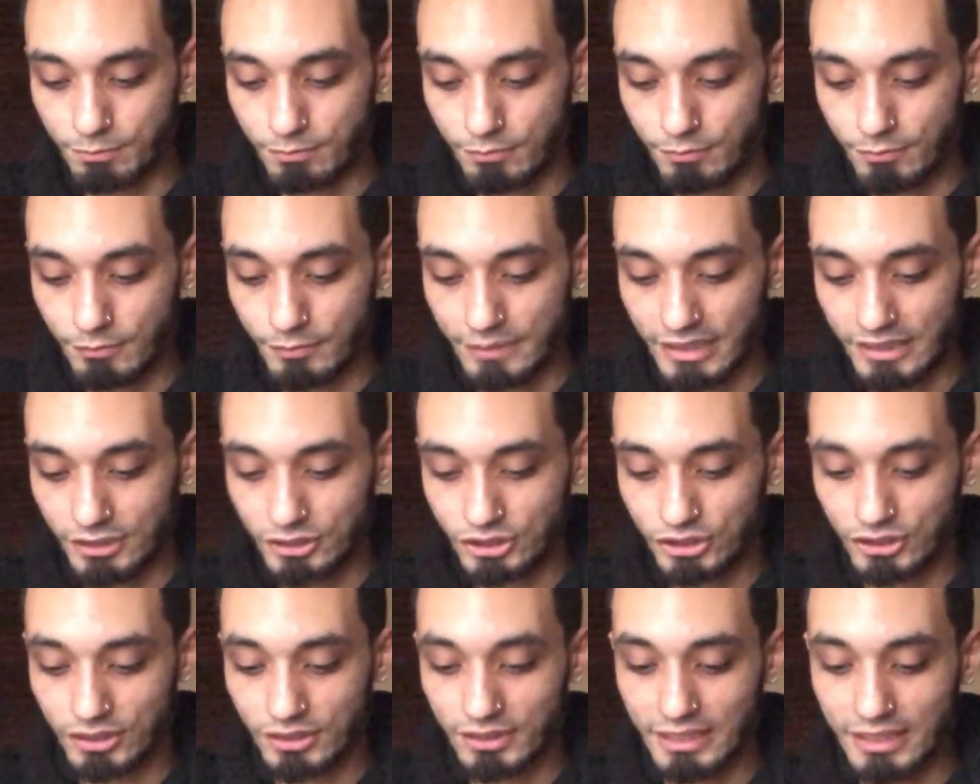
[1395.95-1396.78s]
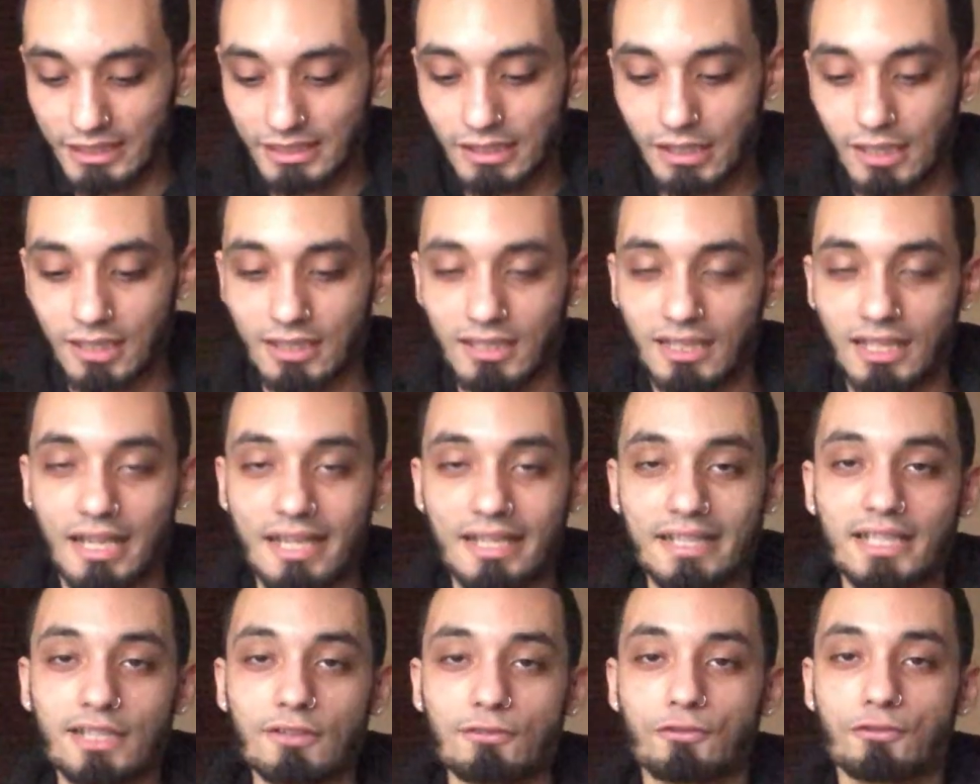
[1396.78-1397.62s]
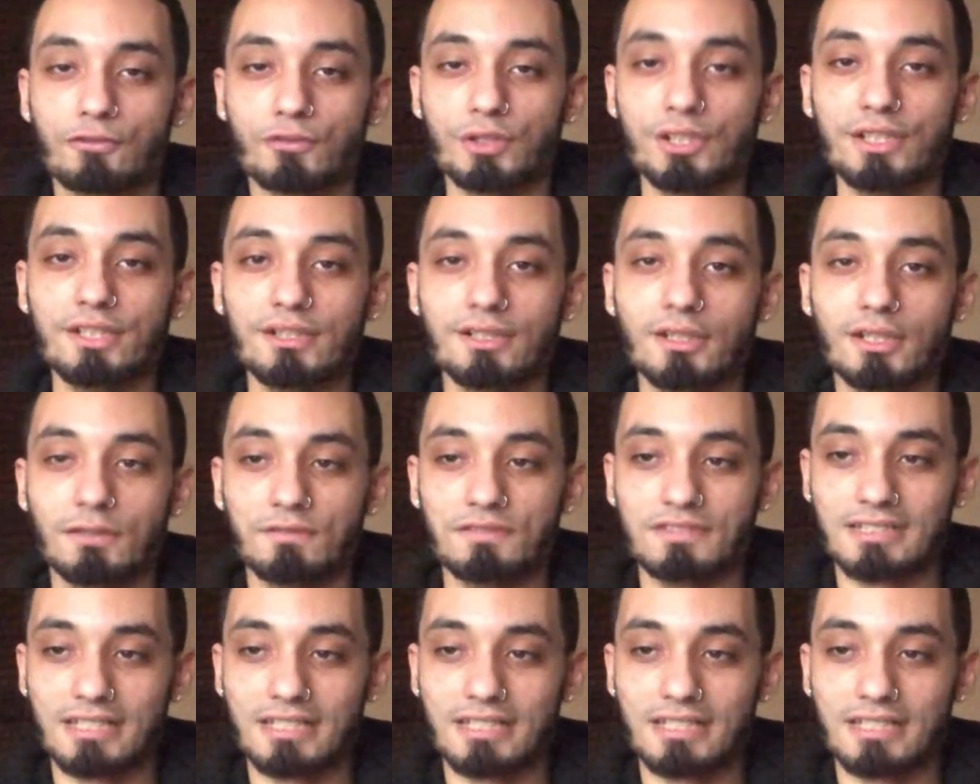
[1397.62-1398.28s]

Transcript: make sure that y'all light and free enough